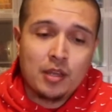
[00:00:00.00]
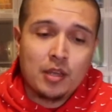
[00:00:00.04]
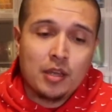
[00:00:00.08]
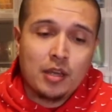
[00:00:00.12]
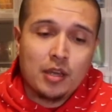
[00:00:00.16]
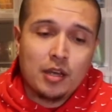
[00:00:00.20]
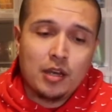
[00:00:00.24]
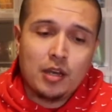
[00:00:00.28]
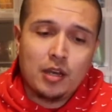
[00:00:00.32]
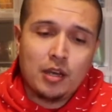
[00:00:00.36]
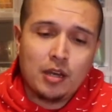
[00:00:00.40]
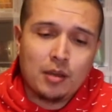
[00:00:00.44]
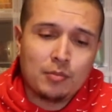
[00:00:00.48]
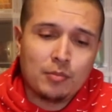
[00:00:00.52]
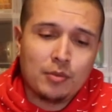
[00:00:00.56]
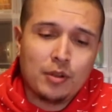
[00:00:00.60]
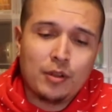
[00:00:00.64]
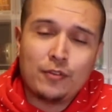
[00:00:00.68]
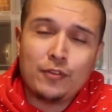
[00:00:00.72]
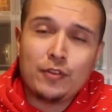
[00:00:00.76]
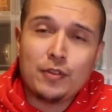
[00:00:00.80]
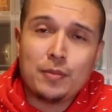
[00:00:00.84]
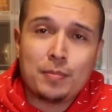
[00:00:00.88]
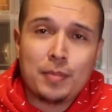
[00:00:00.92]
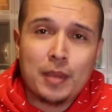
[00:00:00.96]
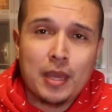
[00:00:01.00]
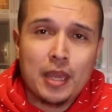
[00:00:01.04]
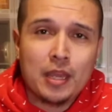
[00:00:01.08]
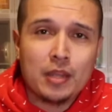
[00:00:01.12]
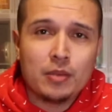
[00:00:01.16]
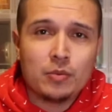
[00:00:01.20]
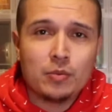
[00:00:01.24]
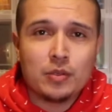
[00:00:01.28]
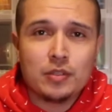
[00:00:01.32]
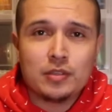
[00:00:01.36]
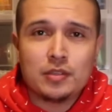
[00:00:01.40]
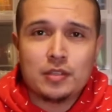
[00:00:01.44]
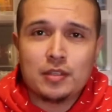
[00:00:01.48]
Roughly paid
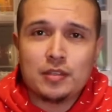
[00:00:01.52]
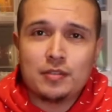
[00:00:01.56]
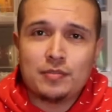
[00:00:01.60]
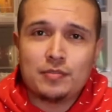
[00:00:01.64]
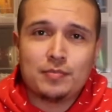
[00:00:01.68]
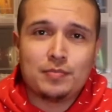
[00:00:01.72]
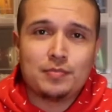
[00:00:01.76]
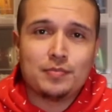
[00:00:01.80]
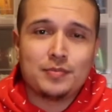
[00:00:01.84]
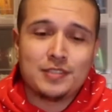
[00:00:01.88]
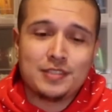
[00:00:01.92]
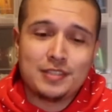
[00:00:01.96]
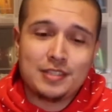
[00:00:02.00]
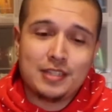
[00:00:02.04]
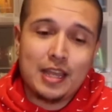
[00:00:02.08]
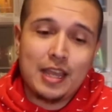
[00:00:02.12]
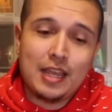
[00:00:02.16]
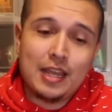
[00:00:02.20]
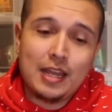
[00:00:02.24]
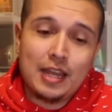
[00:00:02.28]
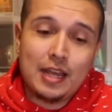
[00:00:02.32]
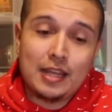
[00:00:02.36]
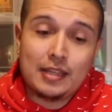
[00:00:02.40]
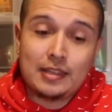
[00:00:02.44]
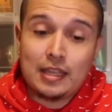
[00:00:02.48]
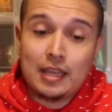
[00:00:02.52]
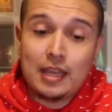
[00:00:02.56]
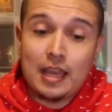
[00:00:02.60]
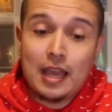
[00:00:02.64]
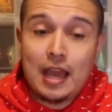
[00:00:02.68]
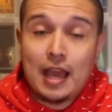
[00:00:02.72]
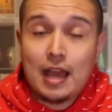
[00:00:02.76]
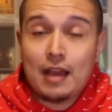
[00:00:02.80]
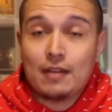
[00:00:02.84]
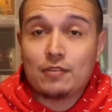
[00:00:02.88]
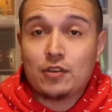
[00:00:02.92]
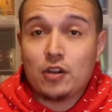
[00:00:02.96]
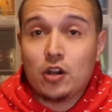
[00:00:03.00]
what they've stayed at. They
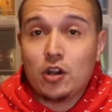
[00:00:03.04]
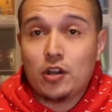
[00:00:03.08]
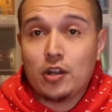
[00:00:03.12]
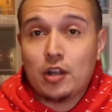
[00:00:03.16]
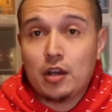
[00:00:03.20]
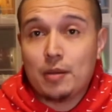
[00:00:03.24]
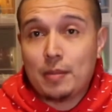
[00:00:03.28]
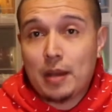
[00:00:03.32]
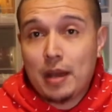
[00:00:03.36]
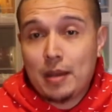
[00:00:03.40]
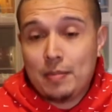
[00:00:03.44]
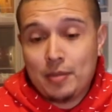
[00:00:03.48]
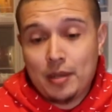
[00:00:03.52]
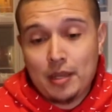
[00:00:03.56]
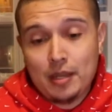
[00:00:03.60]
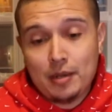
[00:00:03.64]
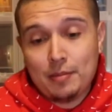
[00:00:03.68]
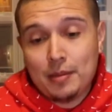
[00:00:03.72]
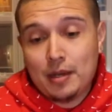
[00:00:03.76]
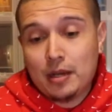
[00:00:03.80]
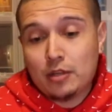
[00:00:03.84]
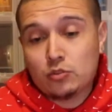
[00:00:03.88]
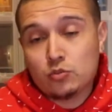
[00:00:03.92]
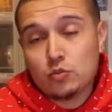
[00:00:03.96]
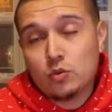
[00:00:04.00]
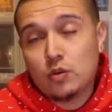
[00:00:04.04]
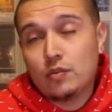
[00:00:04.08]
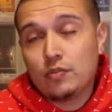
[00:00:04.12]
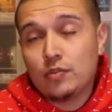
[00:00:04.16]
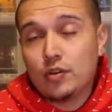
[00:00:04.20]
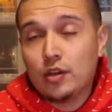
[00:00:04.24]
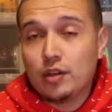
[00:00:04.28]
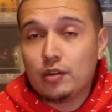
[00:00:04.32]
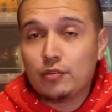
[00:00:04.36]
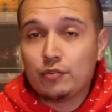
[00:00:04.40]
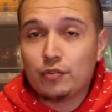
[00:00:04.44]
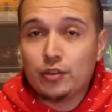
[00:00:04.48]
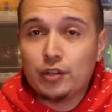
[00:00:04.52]
have gone up. I paid about
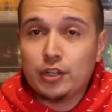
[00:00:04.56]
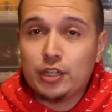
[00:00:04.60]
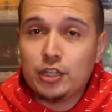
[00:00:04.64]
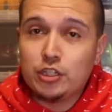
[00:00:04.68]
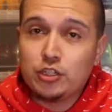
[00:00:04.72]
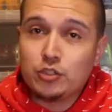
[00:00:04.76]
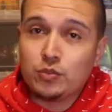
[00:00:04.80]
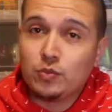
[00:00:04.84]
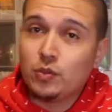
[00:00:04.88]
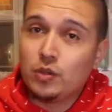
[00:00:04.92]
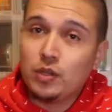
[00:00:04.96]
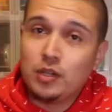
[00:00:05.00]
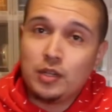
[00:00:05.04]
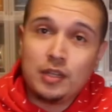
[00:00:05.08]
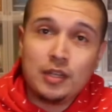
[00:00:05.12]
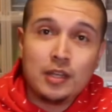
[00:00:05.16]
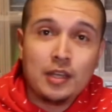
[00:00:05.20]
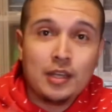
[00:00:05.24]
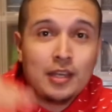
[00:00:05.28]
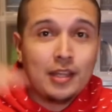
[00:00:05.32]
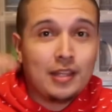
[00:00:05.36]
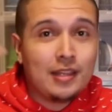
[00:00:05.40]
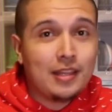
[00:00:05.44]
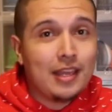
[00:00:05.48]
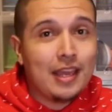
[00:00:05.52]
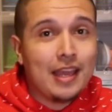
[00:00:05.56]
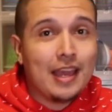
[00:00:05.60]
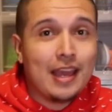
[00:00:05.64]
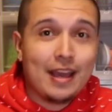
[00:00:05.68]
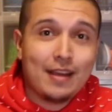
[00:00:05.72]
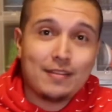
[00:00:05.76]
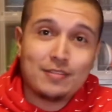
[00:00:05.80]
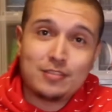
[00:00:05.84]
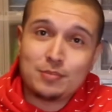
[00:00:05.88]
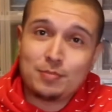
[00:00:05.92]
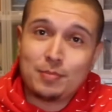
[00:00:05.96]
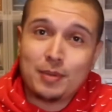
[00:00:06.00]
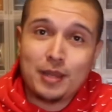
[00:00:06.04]
$1,200 for each one. They
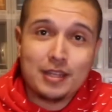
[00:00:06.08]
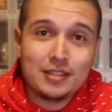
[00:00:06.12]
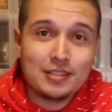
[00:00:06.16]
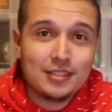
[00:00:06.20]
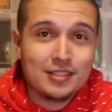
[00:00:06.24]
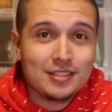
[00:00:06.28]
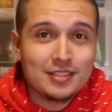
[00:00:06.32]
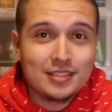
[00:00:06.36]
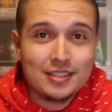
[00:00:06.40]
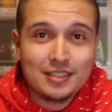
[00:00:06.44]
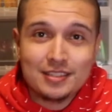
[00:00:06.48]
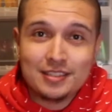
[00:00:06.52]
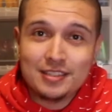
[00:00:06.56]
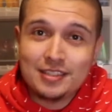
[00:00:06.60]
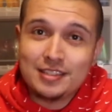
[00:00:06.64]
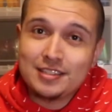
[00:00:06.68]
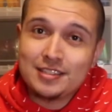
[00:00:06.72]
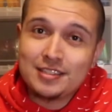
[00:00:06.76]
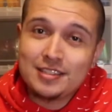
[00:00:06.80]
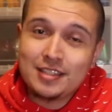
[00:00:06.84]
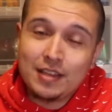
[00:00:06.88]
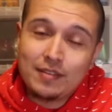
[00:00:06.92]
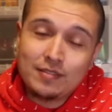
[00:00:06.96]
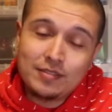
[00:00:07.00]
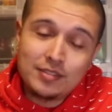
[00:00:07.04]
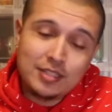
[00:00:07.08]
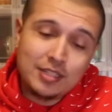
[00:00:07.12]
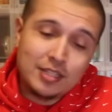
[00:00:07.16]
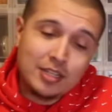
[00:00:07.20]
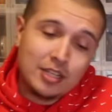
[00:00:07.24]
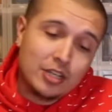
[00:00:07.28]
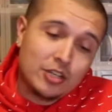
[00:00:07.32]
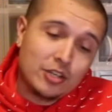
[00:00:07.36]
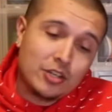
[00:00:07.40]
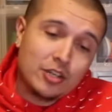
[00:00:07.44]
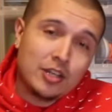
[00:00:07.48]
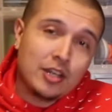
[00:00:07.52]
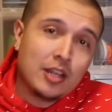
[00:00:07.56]
have spiked to $1,600,
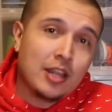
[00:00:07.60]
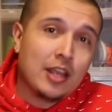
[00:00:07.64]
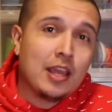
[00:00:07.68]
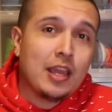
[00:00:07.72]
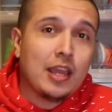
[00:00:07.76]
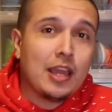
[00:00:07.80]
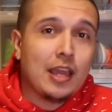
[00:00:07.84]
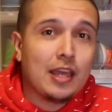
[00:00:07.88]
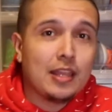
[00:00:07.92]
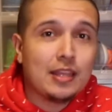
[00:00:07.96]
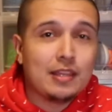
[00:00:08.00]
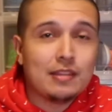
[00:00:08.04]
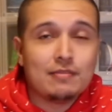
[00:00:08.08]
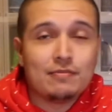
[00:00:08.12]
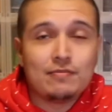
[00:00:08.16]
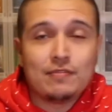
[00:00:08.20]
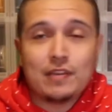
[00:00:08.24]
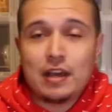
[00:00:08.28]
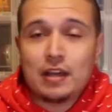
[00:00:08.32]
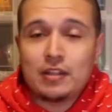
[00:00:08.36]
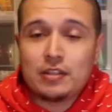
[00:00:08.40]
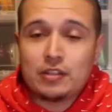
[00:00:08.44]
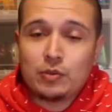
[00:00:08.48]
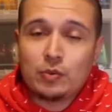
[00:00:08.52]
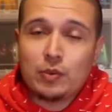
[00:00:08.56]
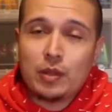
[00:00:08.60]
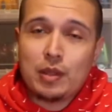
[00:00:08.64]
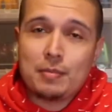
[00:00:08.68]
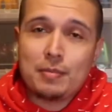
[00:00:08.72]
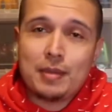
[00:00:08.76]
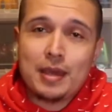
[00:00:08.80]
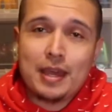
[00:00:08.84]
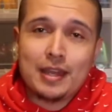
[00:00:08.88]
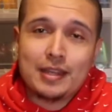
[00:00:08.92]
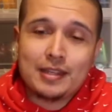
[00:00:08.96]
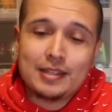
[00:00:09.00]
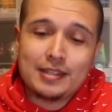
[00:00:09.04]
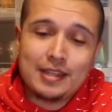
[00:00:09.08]
$1,700 and then found their way
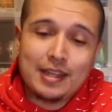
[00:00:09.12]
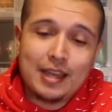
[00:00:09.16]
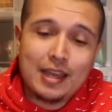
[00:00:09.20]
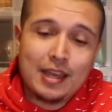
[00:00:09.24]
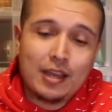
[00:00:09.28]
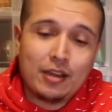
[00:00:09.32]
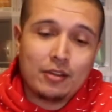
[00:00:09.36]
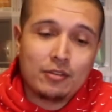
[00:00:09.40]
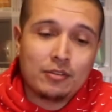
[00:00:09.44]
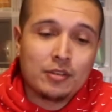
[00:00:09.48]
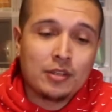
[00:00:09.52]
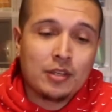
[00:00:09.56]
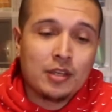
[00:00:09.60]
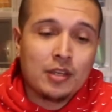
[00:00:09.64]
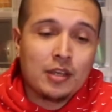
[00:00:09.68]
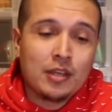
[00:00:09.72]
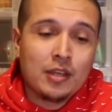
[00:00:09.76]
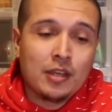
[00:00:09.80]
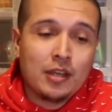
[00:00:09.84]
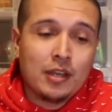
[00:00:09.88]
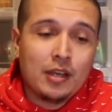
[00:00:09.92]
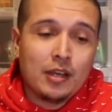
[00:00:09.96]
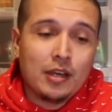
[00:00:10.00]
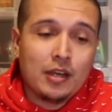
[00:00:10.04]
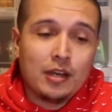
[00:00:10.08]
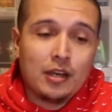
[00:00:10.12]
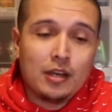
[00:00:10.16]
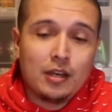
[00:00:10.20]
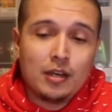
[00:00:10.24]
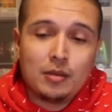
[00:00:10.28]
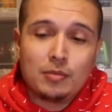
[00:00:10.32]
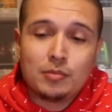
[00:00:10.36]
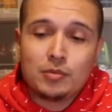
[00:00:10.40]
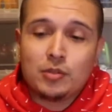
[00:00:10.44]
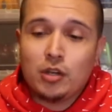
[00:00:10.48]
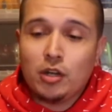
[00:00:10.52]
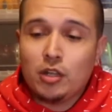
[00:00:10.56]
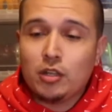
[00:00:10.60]
back down.
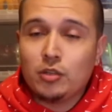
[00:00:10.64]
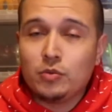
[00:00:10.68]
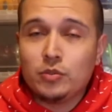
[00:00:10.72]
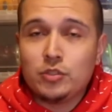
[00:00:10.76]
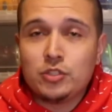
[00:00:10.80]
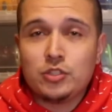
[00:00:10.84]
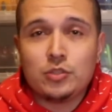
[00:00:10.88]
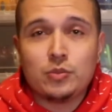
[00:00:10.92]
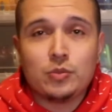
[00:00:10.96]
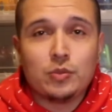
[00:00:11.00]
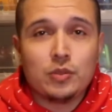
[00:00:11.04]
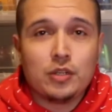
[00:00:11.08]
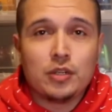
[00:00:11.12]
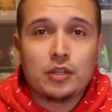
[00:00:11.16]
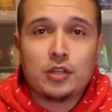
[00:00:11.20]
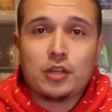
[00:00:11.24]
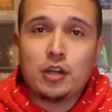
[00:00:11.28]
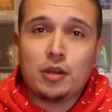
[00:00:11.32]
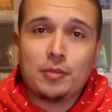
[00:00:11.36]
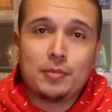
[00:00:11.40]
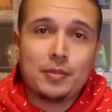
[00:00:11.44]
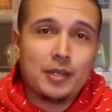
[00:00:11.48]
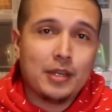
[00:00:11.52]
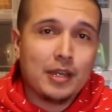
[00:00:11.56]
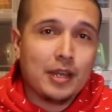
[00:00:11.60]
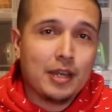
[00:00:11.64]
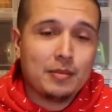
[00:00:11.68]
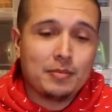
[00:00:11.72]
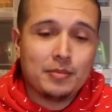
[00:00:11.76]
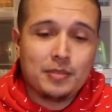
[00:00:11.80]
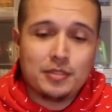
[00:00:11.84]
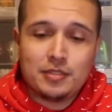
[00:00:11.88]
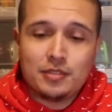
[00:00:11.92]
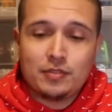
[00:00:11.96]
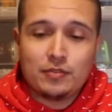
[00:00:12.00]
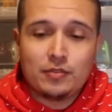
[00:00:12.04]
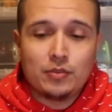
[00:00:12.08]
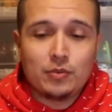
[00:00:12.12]
Call it what you want. Call me
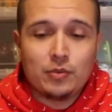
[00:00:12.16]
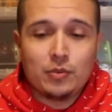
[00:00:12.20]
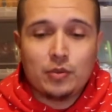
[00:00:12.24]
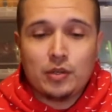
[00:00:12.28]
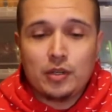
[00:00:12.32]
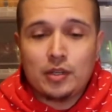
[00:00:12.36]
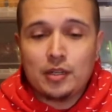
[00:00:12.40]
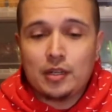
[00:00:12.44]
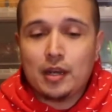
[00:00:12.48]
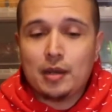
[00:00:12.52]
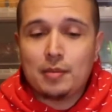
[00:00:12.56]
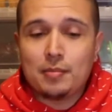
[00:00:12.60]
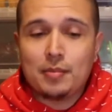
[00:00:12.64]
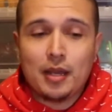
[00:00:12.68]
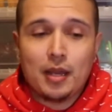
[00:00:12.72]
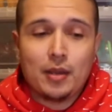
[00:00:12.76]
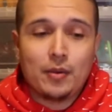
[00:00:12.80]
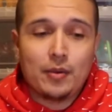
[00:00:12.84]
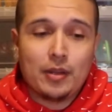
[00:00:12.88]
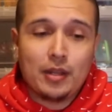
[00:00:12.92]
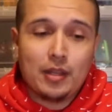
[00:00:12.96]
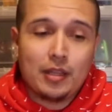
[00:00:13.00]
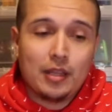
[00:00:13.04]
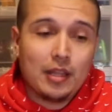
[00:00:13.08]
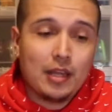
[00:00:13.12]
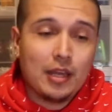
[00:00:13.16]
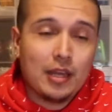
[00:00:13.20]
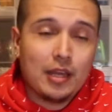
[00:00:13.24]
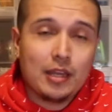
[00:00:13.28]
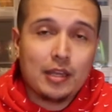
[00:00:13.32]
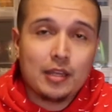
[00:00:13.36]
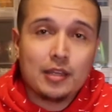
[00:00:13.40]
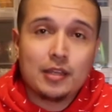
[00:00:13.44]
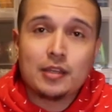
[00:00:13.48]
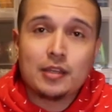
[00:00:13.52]
hypebeast if you want. I buy what I like.